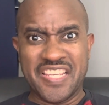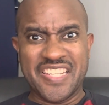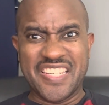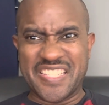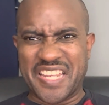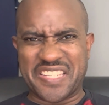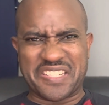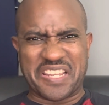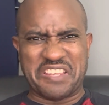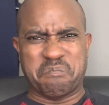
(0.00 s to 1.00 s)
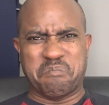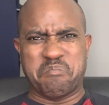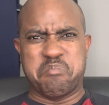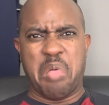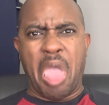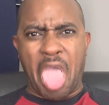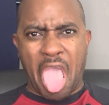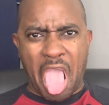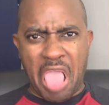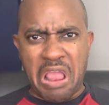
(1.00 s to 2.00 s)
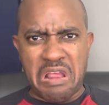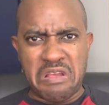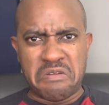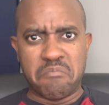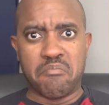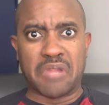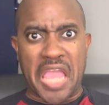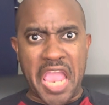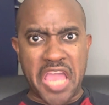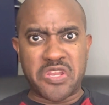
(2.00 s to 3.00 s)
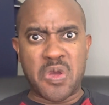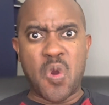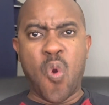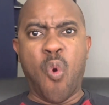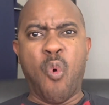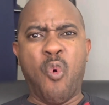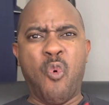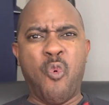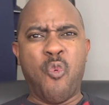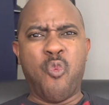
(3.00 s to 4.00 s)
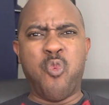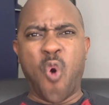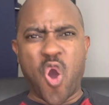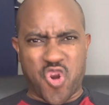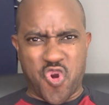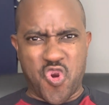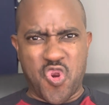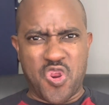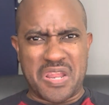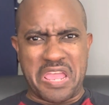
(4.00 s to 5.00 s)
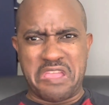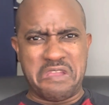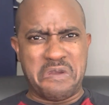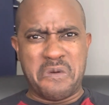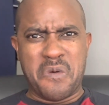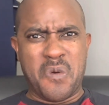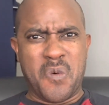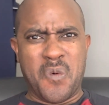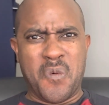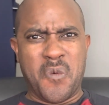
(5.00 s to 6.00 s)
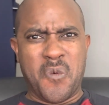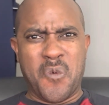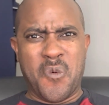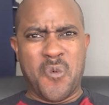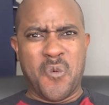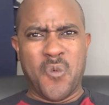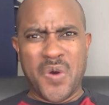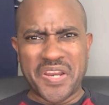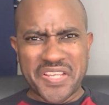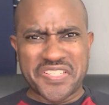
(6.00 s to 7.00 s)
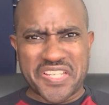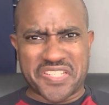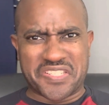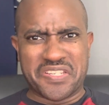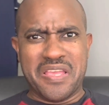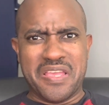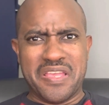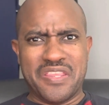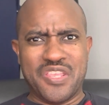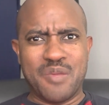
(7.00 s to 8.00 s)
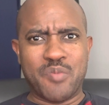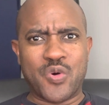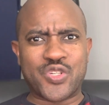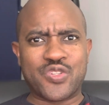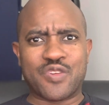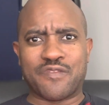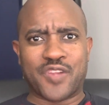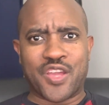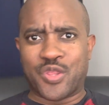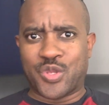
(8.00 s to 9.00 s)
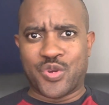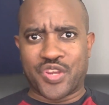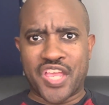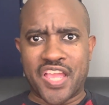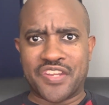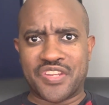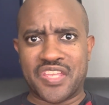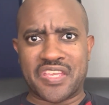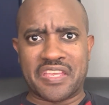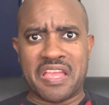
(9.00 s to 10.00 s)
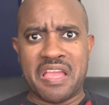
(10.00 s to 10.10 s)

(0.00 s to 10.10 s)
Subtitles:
This tastes like bland water. Like, what is this? The emotions are flying through your head thinking,